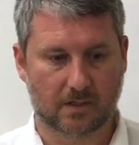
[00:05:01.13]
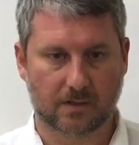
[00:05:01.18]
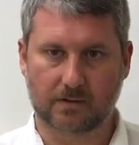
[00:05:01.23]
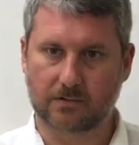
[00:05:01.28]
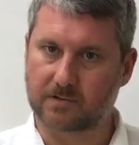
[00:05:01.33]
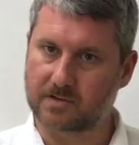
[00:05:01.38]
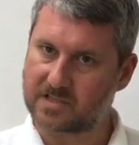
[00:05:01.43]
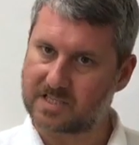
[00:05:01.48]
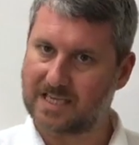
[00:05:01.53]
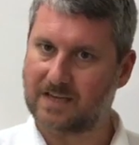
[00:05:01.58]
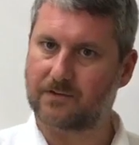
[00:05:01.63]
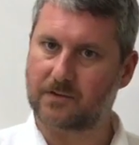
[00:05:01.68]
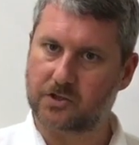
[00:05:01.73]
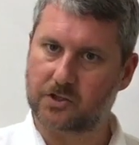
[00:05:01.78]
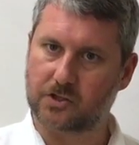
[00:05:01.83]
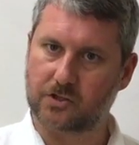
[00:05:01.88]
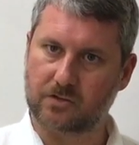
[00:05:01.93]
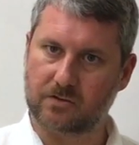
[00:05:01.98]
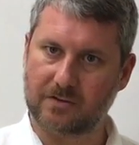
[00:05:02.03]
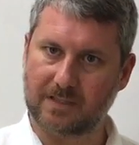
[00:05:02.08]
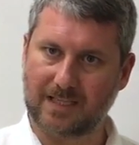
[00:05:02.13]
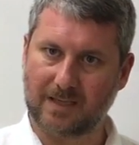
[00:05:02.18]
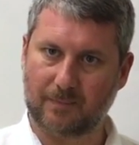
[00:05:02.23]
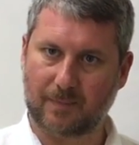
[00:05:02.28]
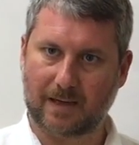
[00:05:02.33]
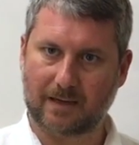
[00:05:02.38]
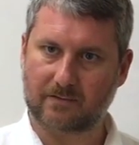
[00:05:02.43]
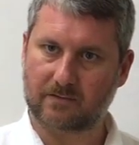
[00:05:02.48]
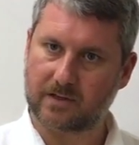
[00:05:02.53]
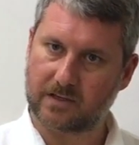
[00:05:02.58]
The receiver shouldn't need a
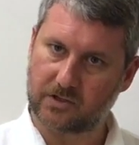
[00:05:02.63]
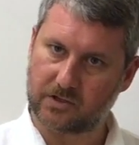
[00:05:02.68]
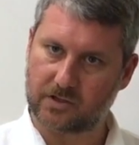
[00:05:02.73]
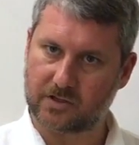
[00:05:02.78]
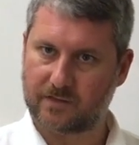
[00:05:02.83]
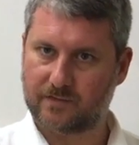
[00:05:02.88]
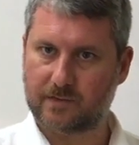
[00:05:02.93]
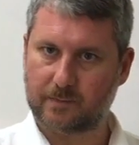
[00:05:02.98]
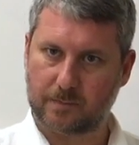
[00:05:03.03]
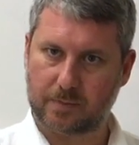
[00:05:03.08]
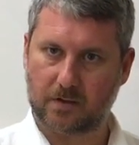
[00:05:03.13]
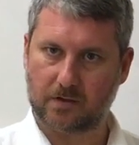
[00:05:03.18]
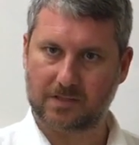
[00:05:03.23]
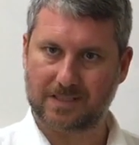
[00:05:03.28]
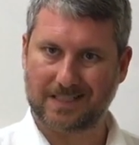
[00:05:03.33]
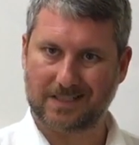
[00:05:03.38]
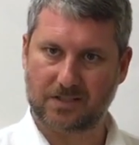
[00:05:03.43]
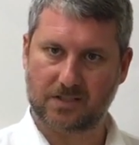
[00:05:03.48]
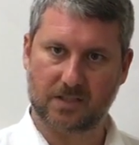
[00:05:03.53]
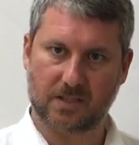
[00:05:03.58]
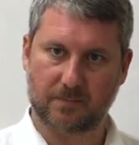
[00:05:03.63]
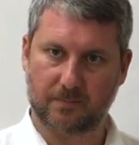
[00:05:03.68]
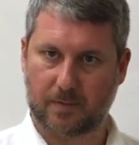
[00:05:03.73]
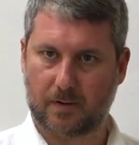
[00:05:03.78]
battery, you should have it plugged into the